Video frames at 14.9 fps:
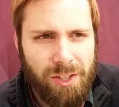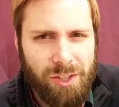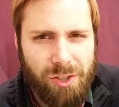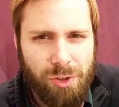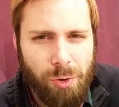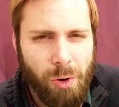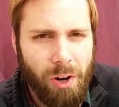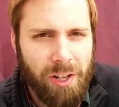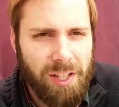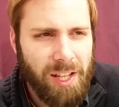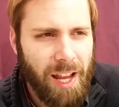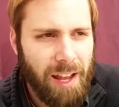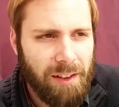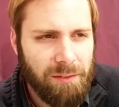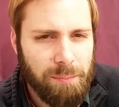You already
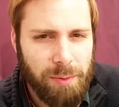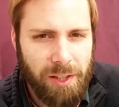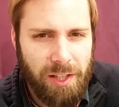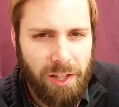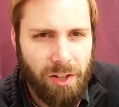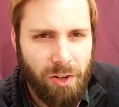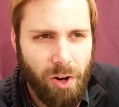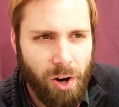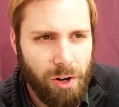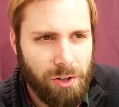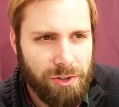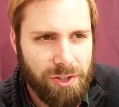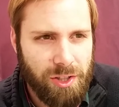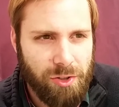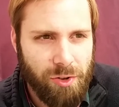have plenty of
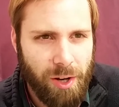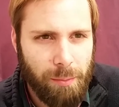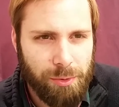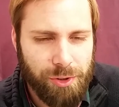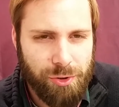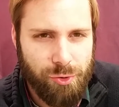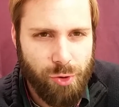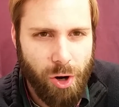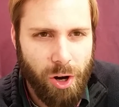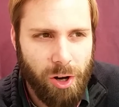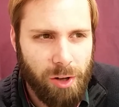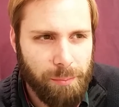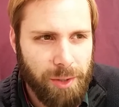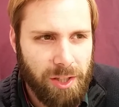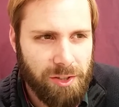cards that you're able to
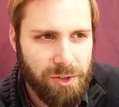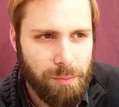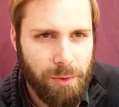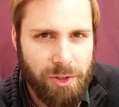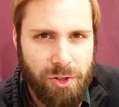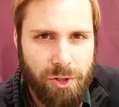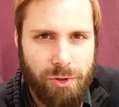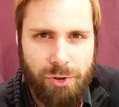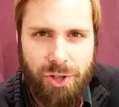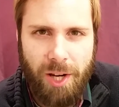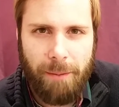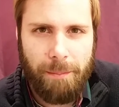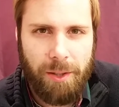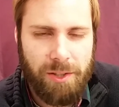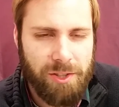draw because a bunch of your
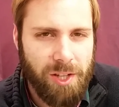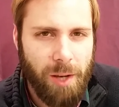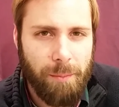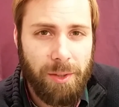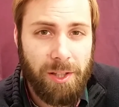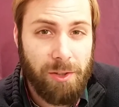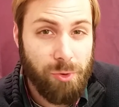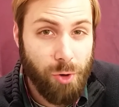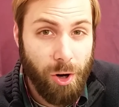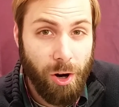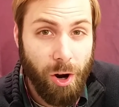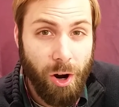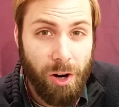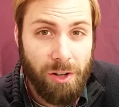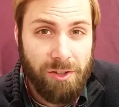champions come in and draw
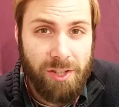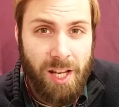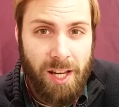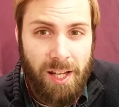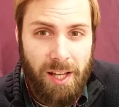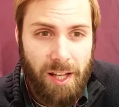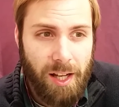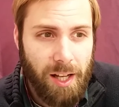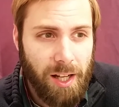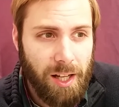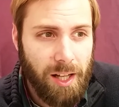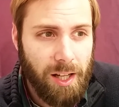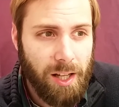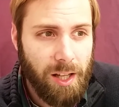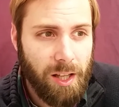cards.
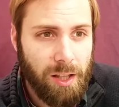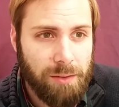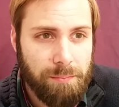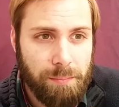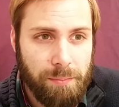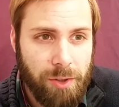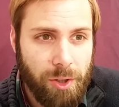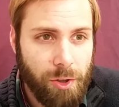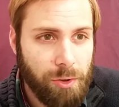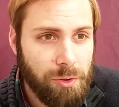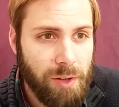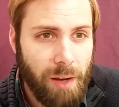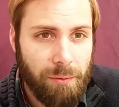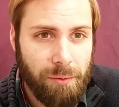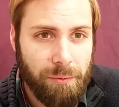
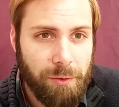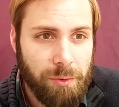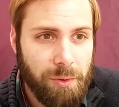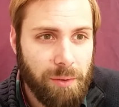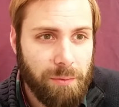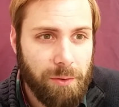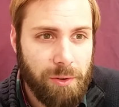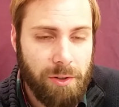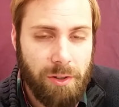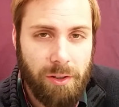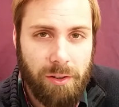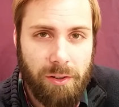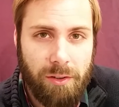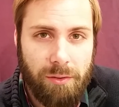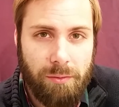You have a few different
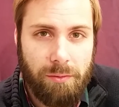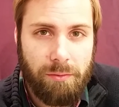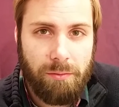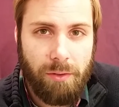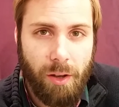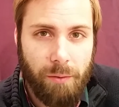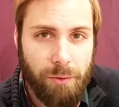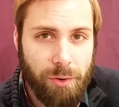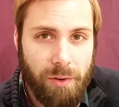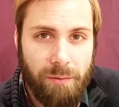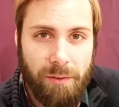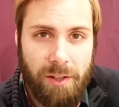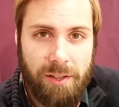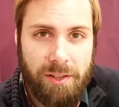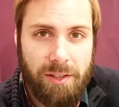of your
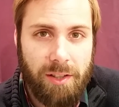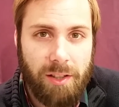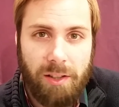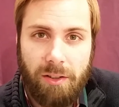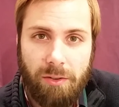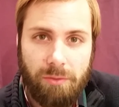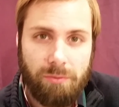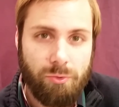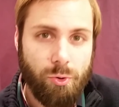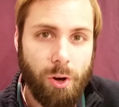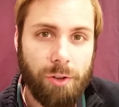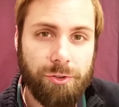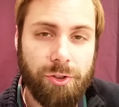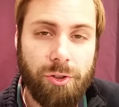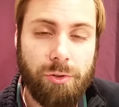events that can
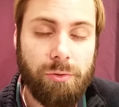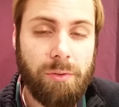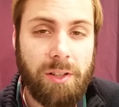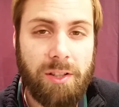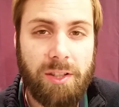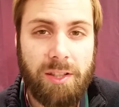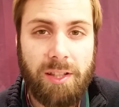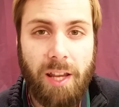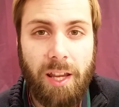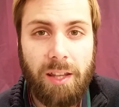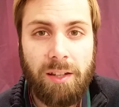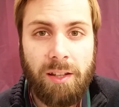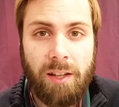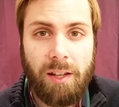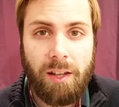draw 2 instead.